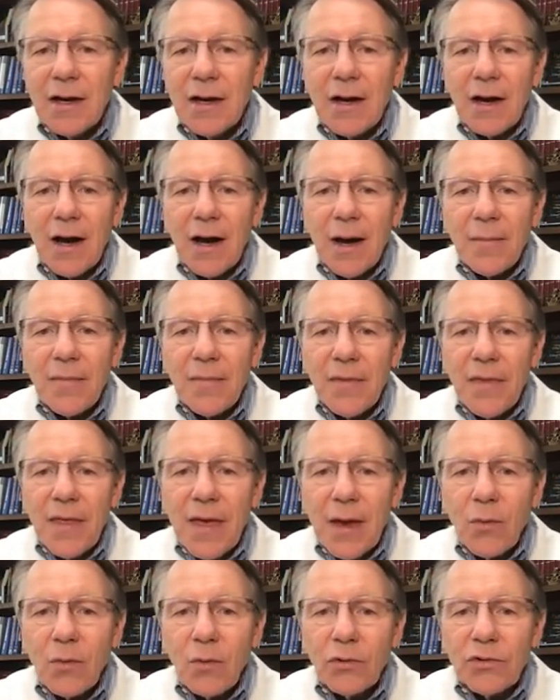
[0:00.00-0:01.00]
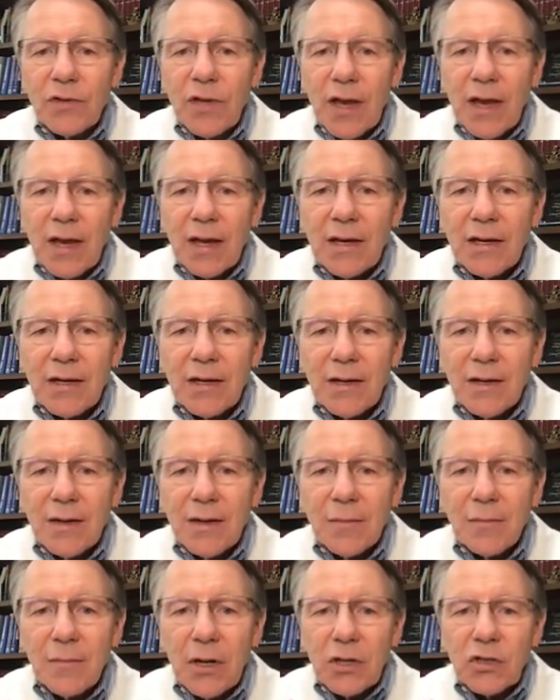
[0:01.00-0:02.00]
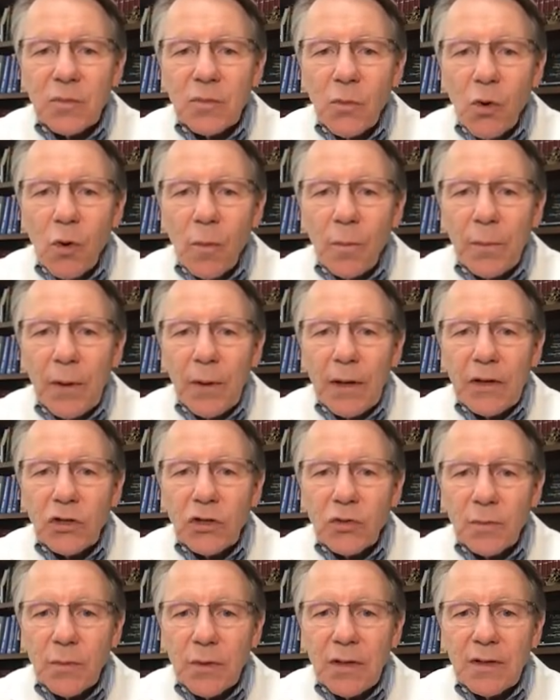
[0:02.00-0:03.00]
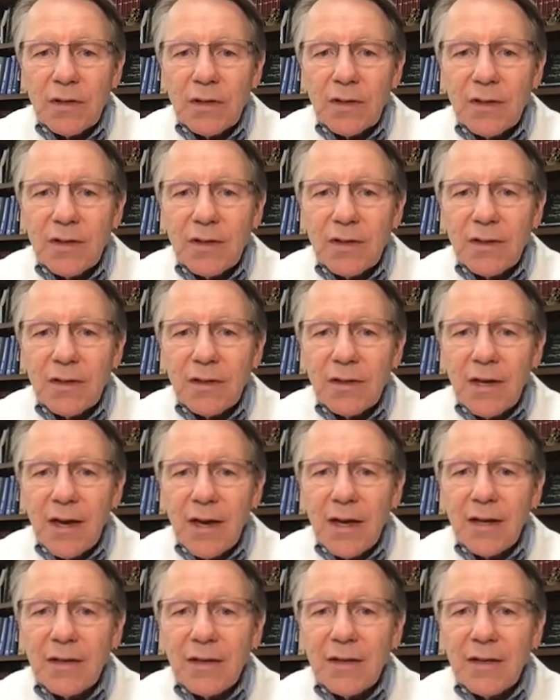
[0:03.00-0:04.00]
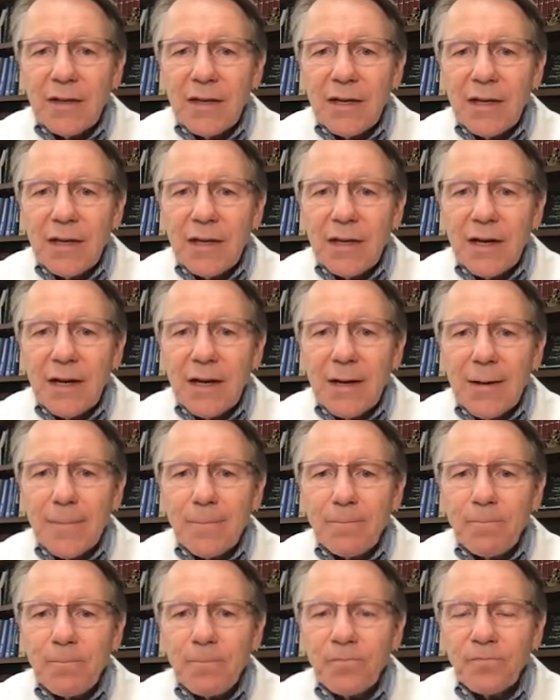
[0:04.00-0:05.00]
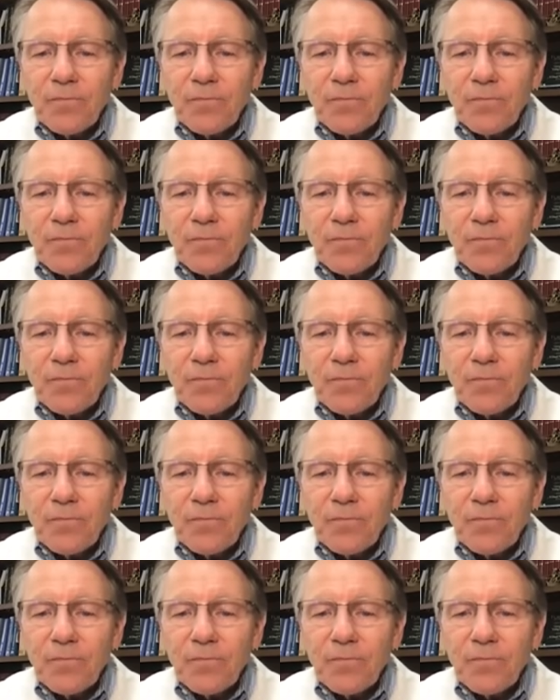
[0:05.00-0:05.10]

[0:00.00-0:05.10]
Um, they will take much more punishment than the um,